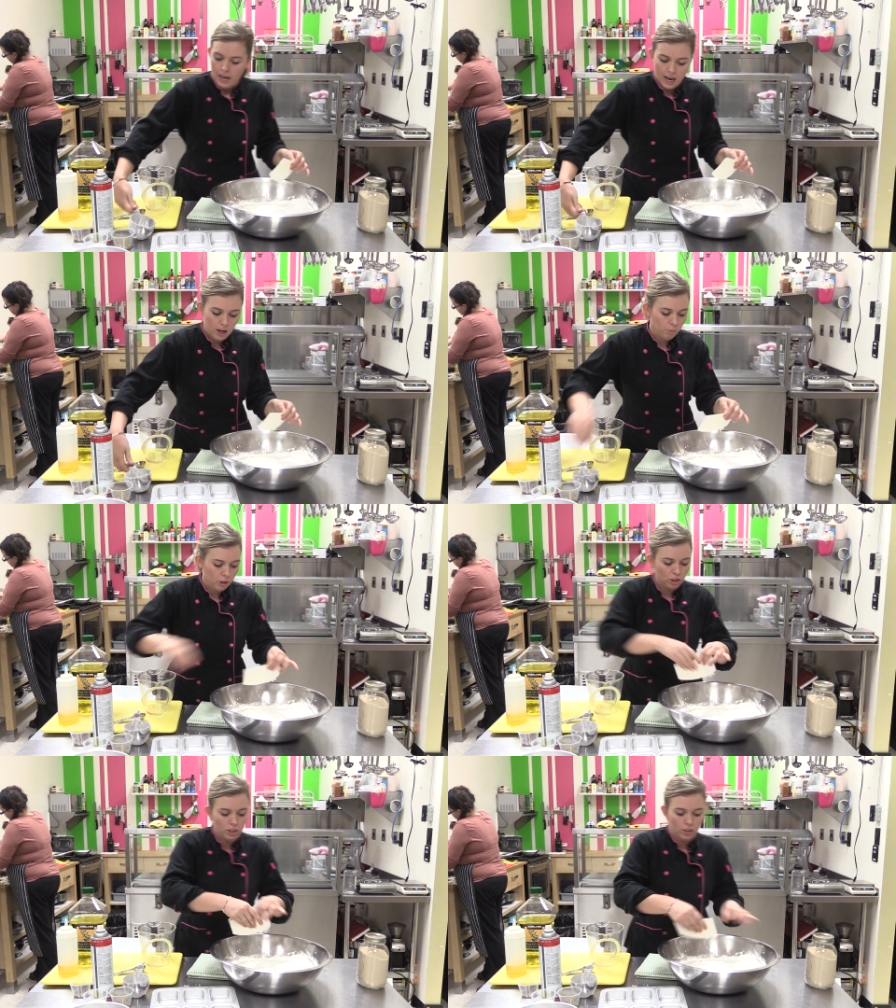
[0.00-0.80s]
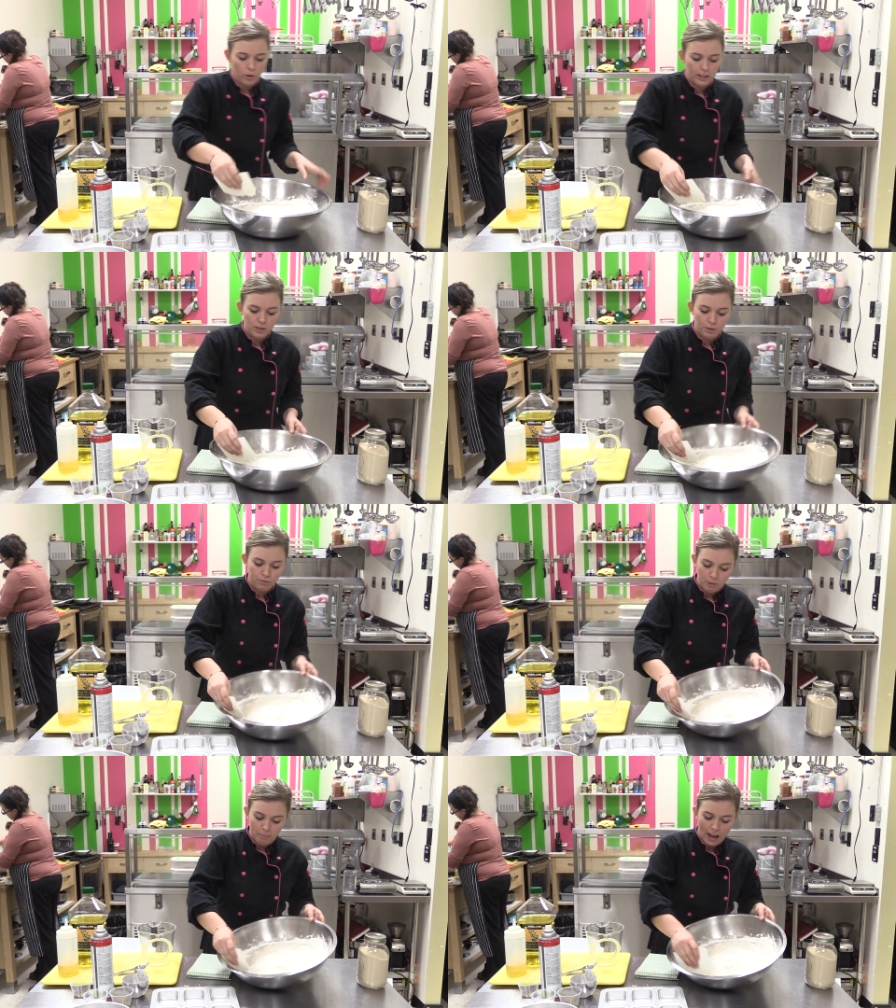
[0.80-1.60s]
And we're just going to,
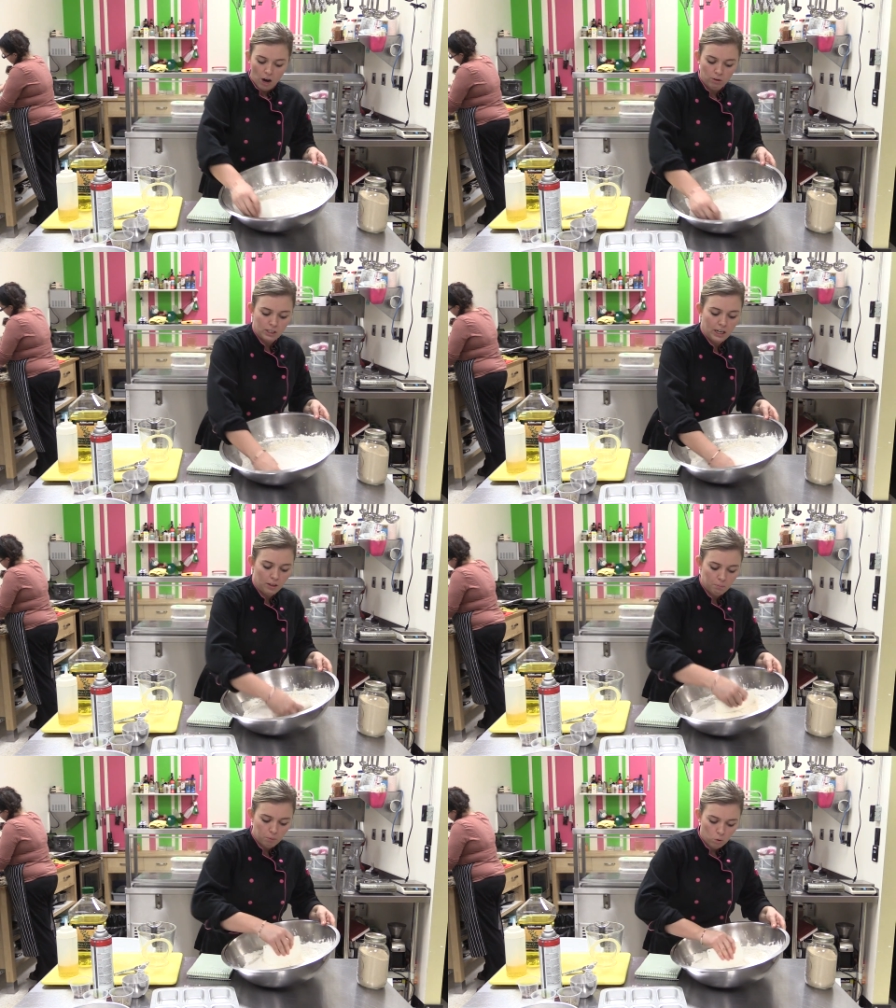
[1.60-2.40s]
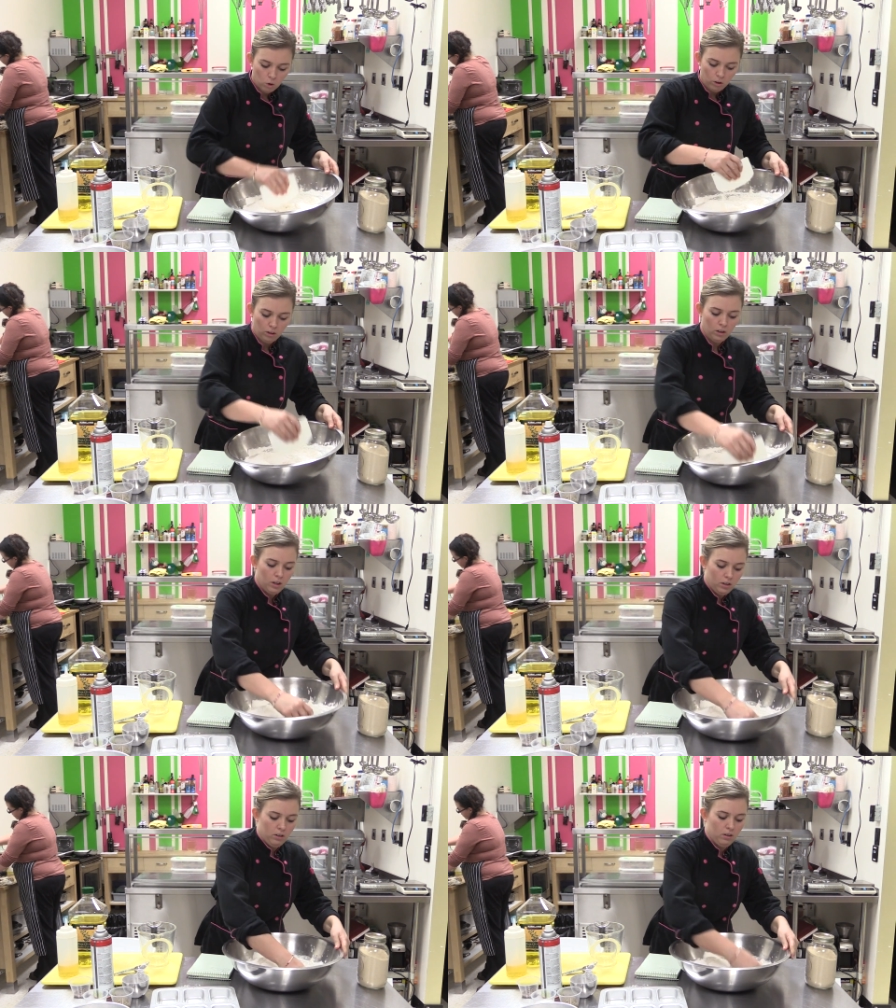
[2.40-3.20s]
from the outside of the bowl,
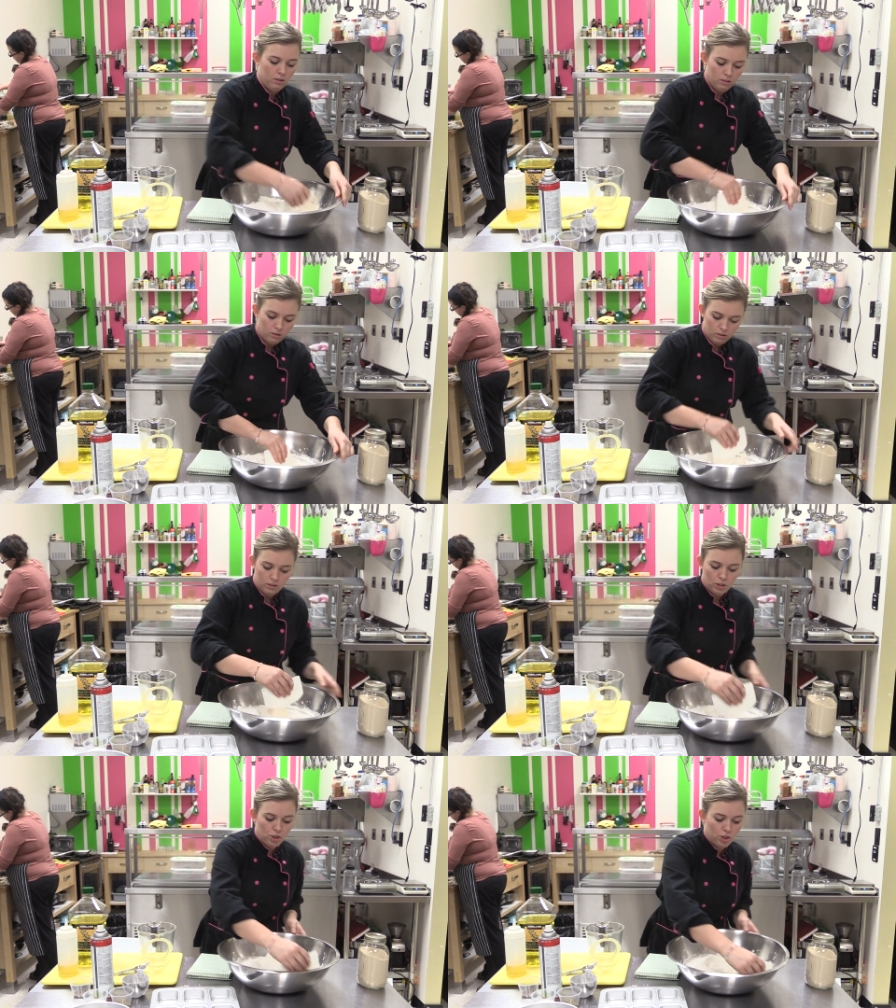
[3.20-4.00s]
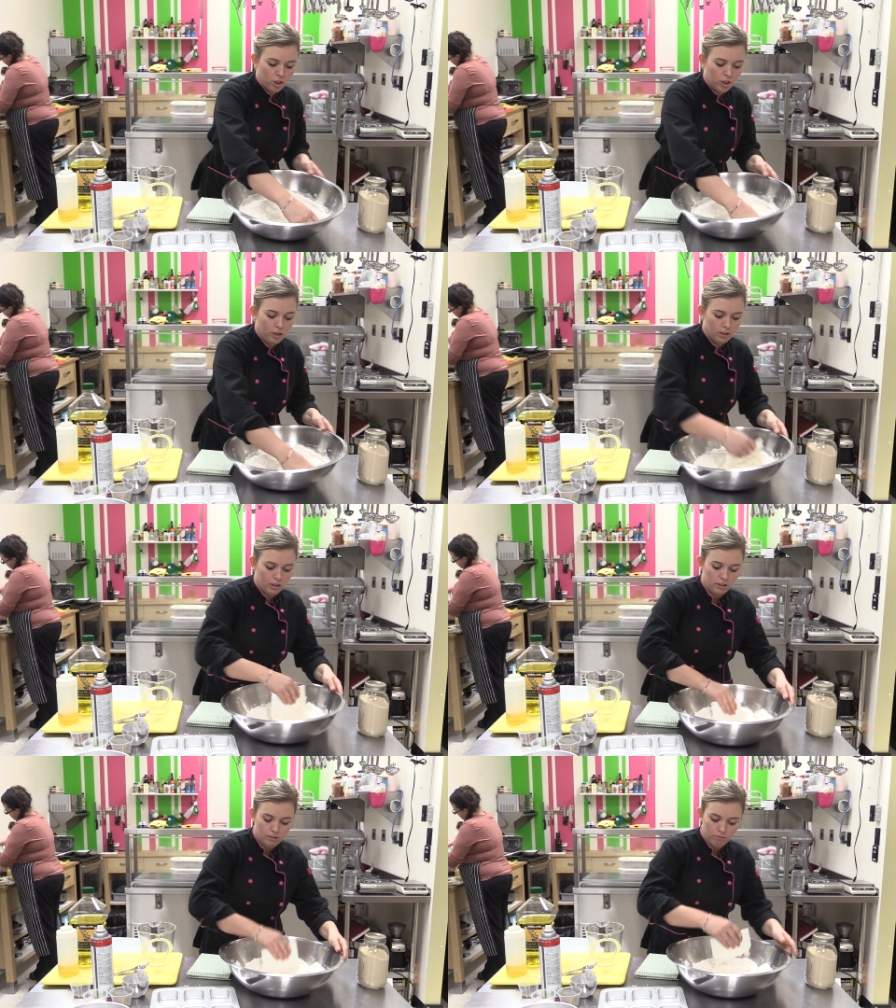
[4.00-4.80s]
stir
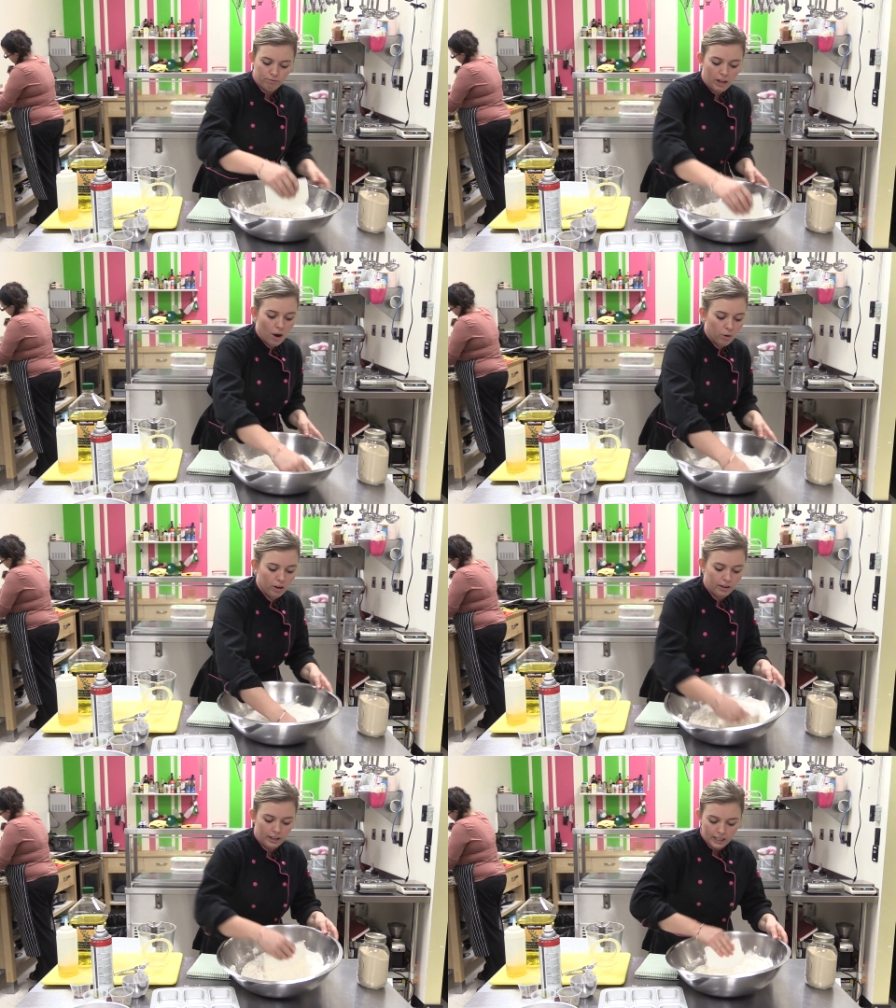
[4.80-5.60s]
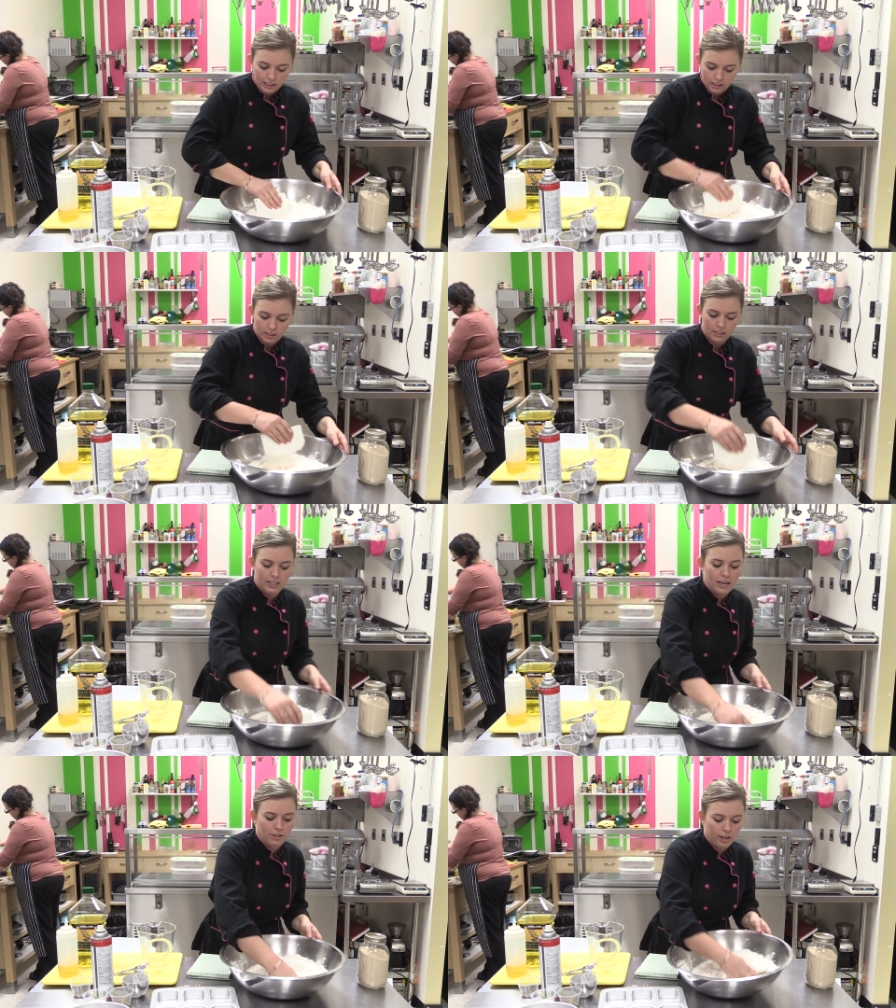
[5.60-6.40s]
the flour into the
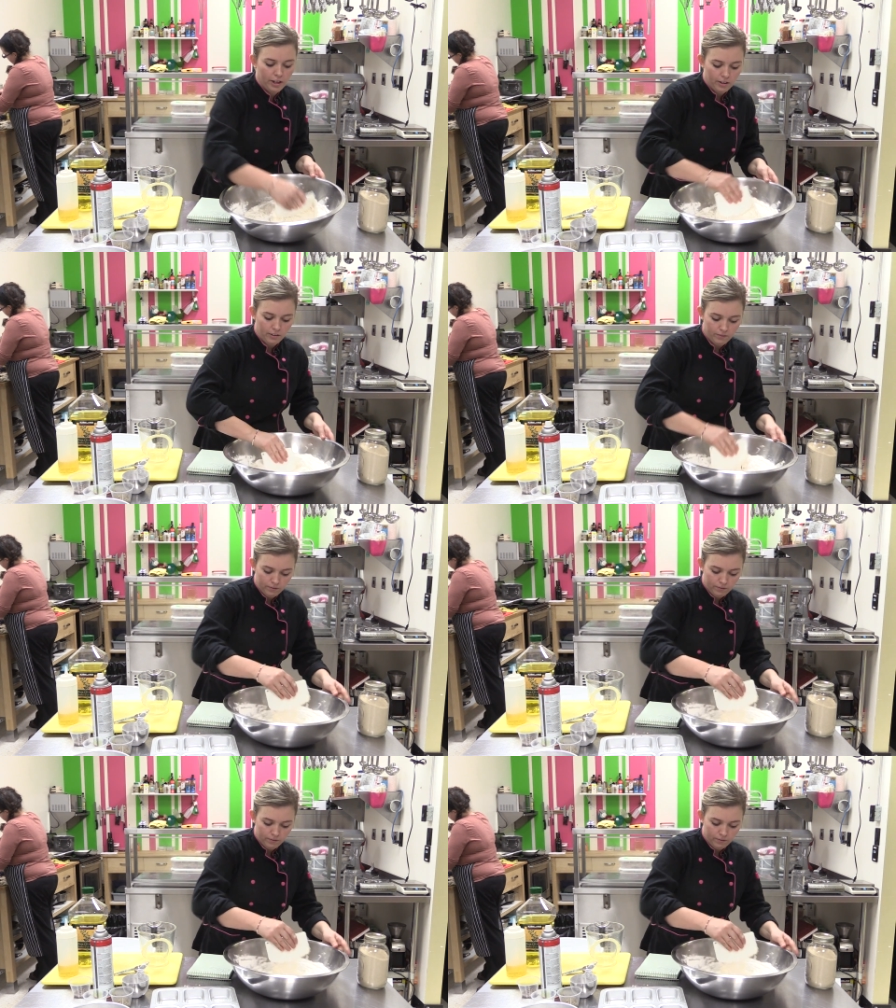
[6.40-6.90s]
center.